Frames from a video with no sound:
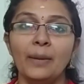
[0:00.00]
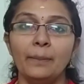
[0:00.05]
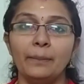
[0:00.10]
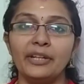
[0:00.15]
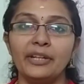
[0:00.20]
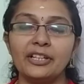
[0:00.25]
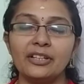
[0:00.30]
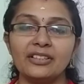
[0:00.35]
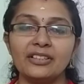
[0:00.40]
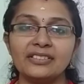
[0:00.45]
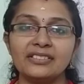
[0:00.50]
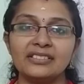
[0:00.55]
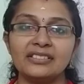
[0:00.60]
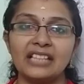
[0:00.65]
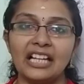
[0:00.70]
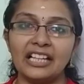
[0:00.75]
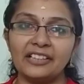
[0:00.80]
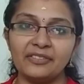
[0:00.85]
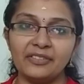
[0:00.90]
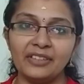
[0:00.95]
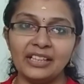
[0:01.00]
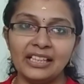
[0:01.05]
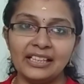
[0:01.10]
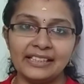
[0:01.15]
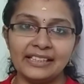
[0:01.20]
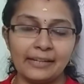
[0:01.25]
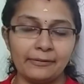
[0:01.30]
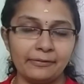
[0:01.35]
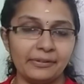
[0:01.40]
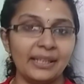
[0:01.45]
because that will
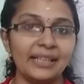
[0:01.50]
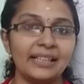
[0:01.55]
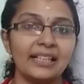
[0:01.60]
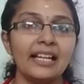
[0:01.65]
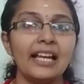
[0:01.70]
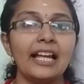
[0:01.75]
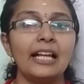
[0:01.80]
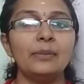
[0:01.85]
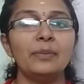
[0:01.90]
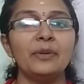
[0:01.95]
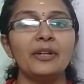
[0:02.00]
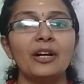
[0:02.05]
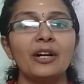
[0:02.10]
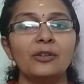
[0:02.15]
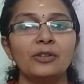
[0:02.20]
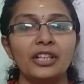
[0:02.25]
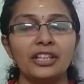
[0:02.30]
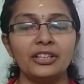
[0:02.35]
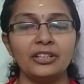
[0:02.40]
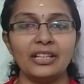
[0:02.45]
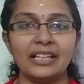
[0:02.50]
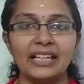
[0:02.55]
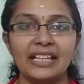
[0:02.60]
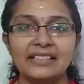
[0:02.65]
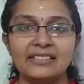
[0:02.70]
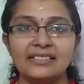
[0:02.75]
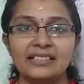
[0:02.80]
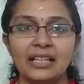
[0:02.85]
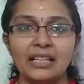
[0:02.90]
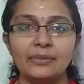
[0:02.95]
definitely help you out in your
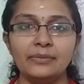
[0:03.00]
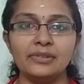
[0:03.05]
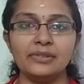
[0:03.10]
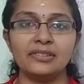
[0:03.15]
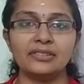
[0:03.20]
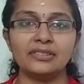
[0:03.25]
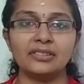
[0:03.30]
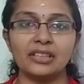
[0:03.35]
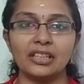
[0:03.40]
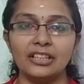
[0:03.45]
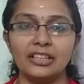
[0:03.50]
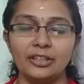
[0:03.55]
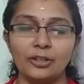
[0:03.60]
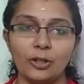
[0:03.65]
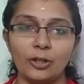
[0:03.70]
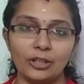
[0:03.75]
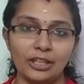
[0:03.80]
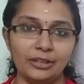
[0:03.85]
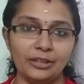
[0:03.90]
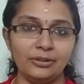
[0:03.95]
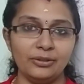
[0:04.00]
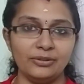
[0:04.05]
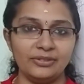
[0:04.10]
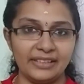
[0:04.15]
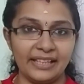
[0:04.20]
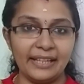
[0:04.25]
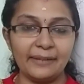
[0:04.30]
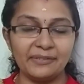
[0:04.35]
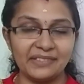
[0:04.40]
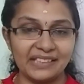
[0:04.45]
exams in order to
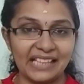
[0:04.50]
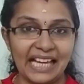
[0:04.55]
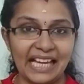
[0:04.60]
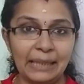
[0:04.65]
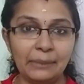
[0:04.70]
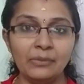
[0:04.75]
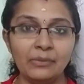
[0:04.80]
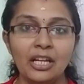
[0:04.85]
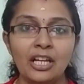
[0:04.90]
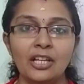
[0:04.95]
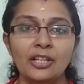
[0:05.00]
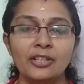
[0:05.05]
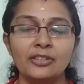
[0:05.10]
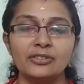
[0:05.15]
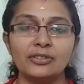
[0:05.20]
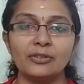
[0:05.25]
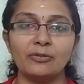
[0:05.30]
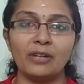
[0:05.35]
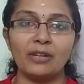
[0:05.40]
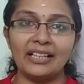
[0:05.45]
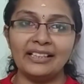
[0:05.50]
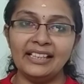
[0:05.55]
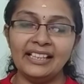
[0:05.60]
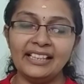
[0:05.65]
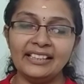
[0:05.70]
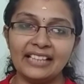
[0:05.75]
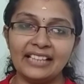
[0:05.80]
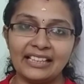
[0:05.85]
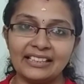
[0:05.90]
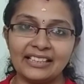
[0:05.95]
save time. So
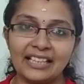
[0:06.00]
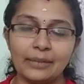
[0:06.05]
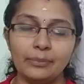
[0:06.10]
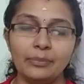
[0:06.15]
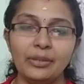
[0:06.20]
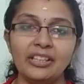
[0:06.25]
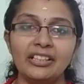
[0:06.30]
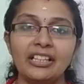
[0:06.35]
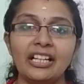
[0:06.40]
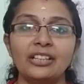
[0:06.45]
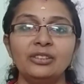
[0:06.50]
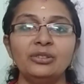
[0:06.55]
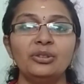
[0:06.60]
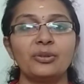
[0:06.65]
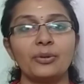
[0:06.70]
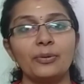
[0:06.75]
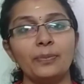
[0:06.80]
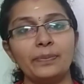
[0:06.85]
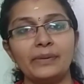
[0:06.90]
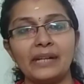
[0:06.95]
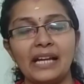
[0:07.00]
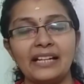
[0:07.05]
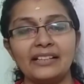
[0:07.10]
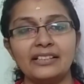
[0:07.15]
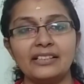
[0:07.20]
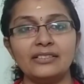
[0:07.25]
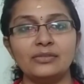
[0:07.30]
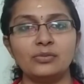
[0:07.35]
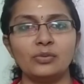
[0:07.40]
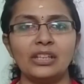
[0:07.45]
only that can be done through
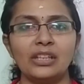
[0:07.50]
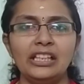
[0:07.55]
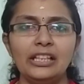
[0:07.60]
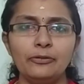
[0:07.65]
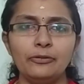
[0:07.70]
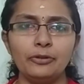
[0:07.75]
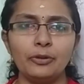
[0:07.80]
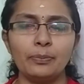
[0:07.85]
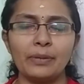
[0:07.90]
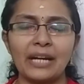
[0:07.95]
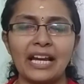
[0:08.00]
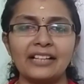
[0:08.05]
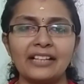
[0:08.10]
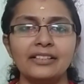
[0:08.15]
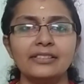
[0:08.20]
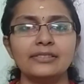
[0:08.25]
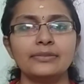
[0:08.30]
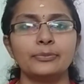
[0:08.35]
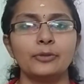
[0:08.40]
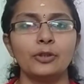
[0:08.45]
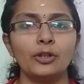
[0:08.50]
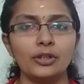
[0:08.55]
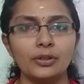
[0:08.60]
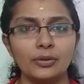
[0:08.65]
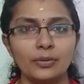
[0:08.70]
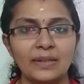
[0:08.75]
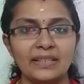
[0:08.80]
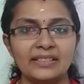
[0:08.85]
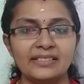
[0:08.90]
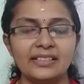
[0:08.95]
practice. Only if you practice more
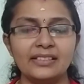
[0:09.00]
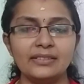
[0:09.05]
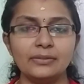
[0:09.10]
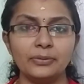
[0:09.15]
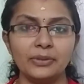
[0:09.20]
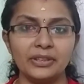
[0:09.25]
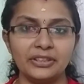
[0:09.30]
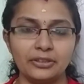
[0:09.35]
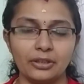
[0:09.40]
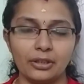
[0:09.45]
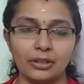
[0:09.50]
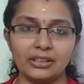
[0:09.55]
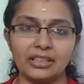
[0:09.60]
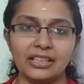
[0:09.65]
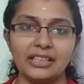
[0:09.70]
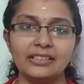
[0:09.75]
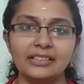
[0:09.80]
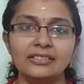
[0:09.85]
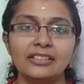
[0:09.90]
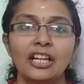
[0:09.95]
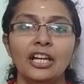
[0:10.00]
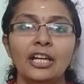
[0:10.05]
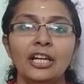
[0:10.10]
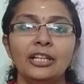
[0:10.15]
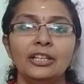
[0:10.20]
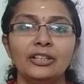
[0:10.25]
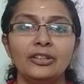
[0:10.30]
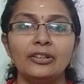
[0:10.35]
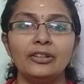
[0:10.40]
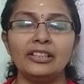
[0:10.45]
questions with shortcuts,
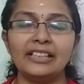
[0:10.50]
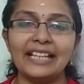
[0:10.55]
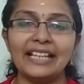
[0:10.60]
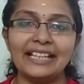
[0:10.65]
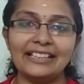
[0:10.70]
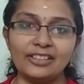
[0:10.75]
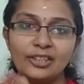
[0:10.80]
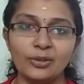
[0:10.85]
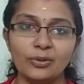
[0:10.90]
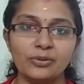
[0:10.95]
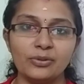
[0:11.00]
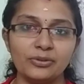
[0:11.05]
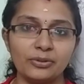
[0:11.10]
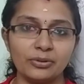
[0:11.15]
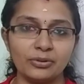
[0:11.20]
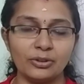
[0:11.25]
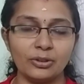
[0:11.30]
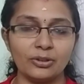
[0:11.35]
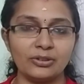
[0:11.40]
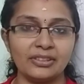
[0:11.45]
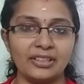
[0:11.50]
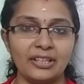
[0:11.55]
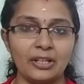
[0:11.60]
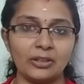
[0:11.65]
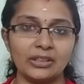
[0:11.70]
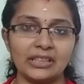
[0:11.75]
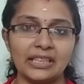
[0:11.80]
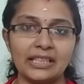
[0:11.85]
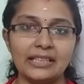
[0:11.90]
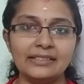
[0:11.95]
you will get used to those
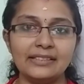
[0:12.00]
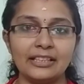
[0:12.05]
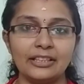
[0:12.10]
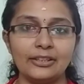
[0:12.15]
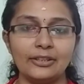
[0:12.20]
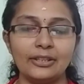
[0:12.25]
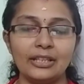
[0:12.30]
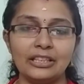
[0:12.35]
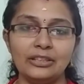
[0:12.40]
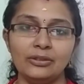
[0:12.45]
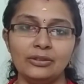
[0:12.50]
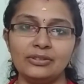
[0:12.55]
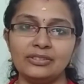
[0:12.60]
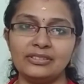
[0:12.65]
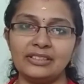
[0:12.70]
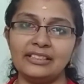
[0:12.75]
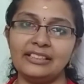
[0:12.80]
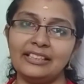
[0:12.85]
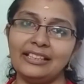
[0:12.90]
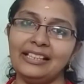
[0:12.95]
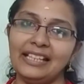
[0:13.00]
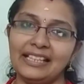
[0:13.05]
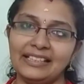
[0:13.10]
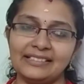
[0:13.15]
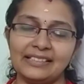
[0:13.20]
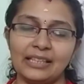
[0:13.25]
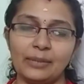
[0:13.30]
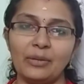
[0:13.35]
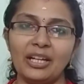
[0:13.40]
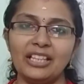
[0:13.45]
shortcuts and you can use it in
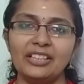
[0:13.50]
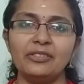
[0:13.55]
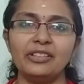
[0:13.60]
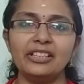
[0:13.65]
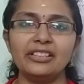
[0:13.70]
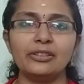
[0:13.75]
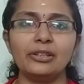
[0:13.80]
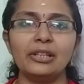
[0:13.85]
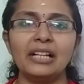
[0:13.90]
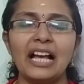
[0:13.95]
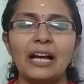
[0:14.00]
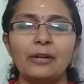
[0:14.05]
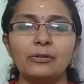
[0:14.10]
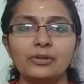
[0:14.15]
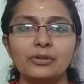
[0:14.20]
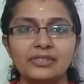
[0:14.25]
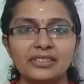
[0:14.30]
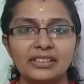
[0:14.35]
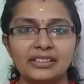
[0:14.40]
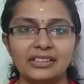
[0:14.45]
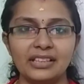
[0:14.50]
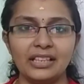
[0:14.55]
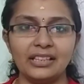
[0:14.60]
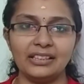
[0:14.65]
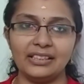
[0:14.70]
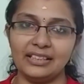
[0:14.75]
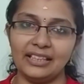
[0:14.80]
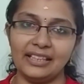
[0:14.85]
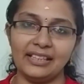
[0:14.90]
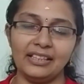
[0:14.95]
exam. Otherwise, you will have to sit and
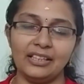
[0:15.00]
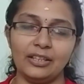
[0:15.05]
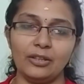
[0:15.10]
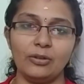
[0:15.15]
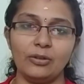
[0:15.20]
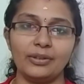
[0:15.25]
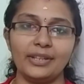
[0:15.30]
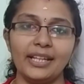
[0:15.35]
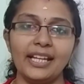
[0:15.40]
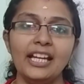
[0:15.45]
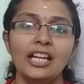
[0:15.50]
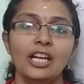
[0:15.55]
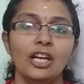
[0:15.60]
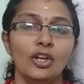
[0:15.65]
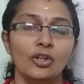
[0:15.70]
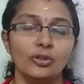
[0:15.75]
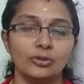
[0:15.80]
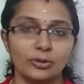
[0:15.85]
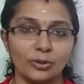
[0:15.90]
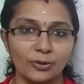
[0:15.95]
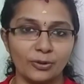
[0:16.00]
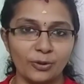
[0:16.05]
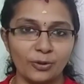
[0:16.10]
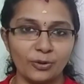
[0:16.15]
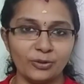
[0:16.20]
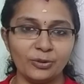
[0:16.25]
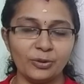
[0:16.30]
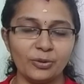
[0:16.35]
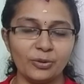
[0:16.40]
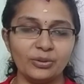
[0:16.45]
think. Okay. So
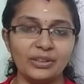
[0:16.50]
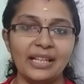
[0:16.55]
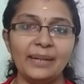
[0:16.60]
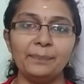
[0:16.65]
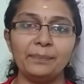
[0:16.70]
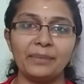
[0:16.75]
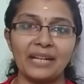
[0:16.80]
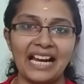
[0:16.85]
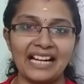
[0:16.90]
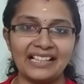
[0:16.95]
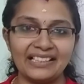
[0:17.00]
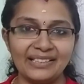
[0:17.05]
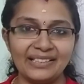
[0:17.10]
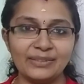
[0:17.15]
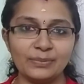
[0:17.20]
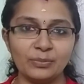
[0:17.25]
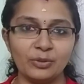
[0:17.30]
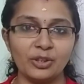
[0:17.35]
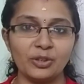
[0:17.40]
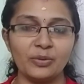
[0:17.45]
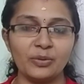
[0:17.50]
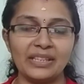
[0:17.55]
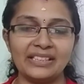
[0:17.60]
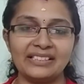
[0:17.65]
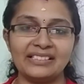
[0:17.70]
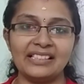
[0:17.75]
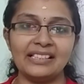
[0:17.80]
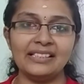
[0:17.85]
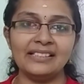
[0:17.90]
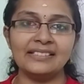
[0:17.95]
don't do that. Practice more
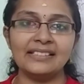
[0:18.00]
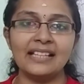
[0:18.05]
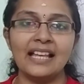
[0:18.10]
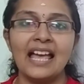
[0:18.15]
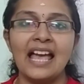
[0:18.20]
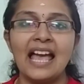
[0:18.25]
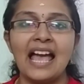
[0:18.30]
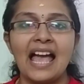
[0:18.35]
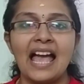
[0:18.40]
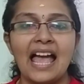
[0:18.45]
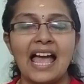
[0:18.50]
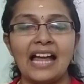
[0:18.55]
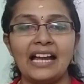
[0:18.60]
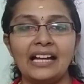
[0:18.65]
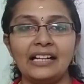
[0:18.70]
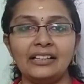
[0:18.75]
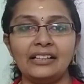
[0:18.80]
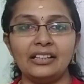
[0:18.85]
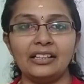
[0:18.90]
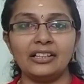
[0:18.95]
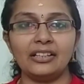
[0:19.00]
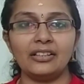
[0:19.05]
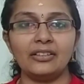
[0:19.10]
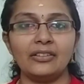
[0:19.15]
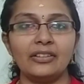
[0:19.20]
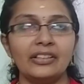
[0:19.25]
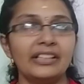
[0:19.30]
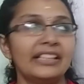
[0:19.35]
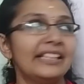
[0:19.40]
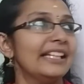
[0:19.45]
questions. And
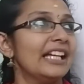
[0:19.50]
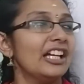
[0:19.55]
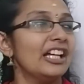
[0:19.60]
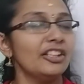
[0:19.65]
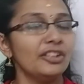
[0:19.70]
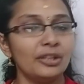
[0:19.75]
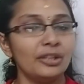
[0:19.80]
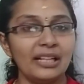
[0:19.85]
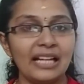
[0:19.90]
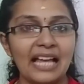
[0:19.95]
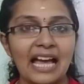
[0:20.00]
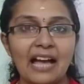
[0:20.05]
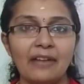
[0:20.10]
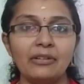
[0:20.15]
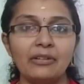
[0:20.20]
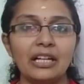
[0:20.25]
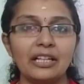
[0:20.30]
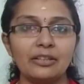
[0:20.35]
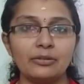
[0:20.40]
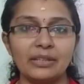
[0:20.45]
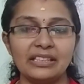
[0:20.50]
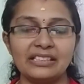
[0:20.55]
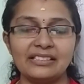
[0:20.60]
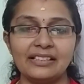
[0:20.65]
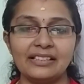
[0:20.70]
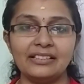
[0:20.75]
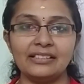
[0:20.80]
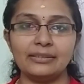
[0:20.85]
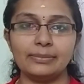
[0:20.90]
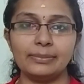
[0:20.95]
here you will have a
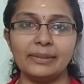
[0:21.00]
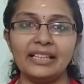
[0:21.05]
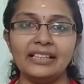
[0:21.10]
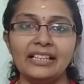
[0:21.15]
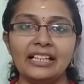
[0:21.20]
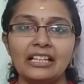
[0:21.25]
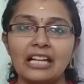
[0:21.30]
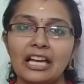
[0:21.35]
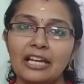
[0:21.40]
question displayed and